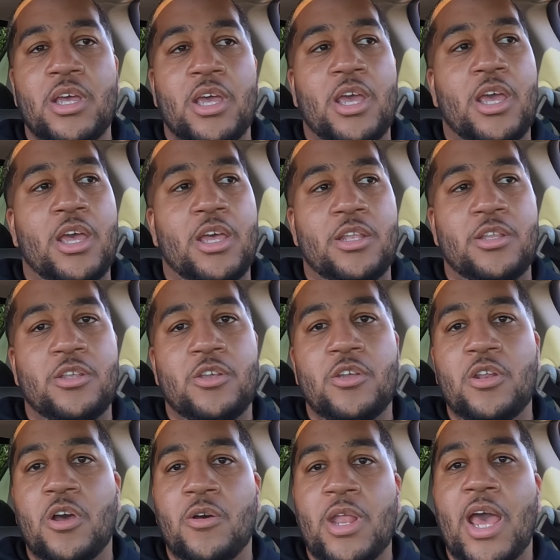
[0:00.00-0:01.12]
and you
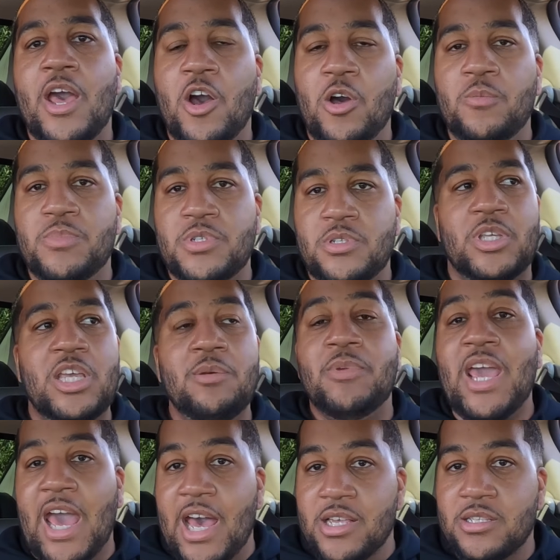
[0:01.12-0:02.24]
know that helps keep
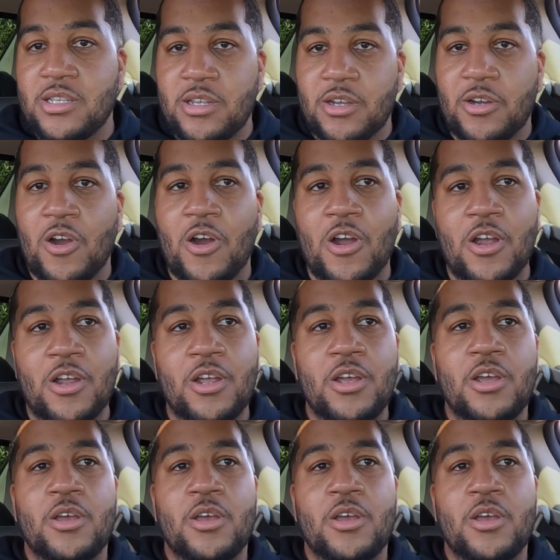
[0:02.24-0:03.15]
gas in your car.